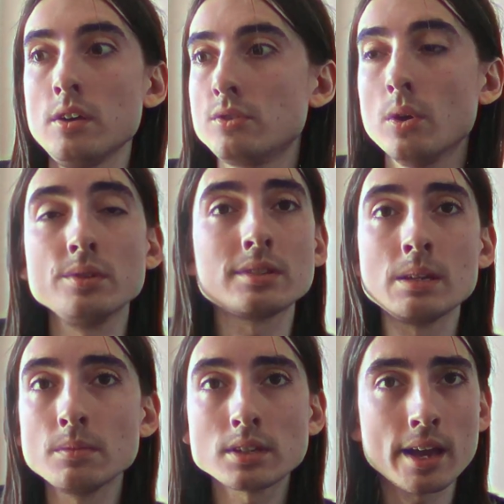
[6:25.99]
don't
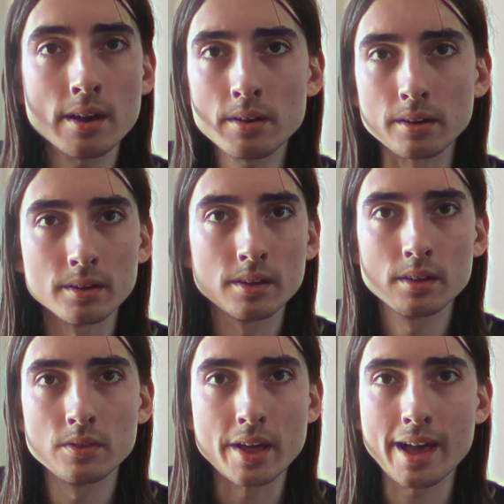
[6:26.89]
seem to care.
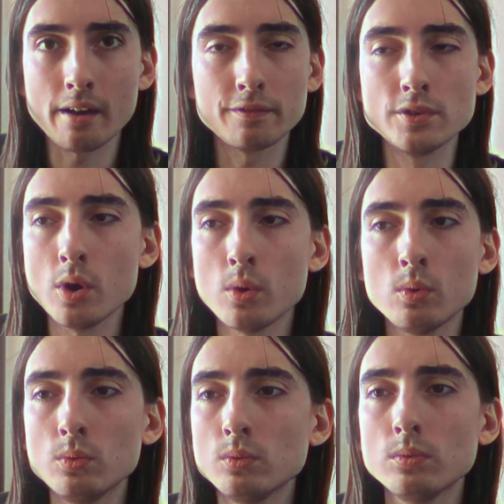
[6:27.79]
They have
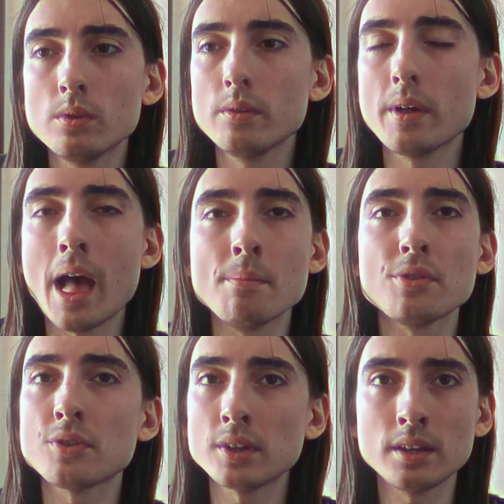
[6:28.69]
no
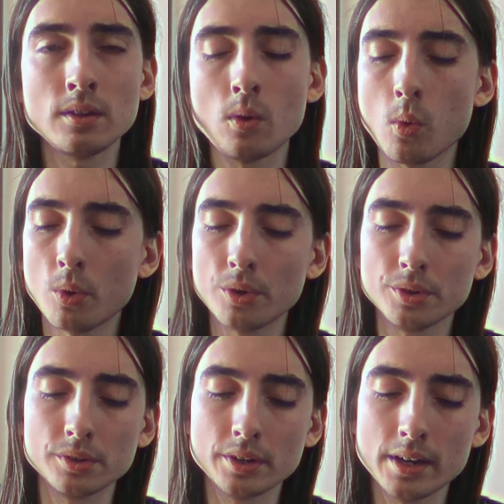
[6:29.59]
empathy
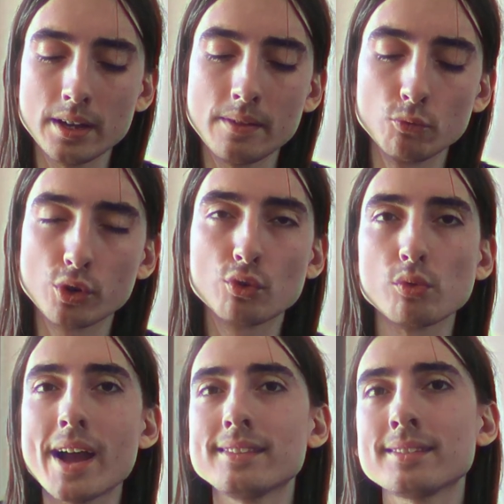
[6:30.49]
or
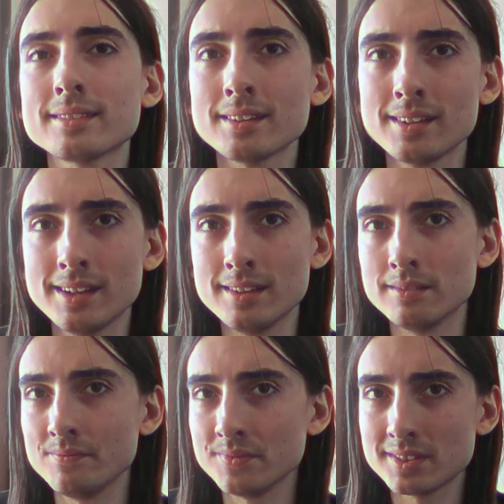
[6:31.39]
regret
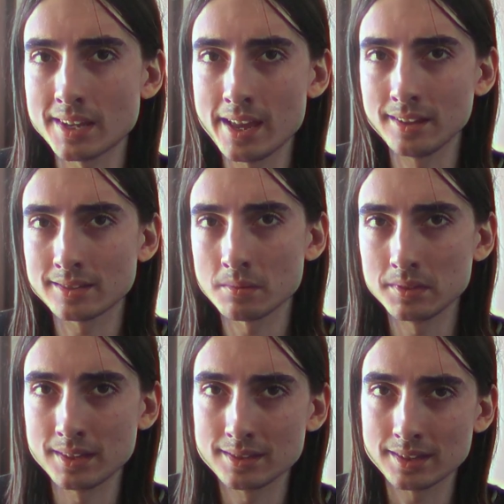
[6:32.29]
in saying some
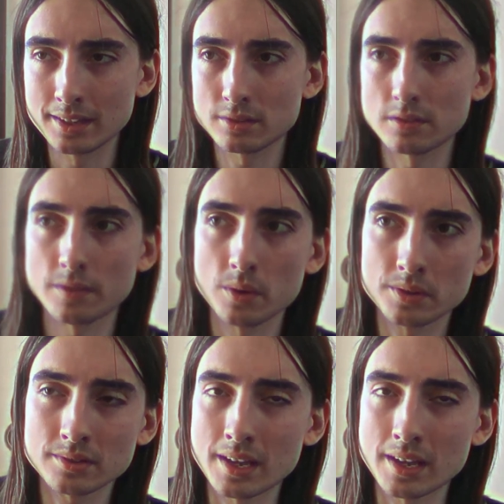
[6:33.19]
of these things to folks.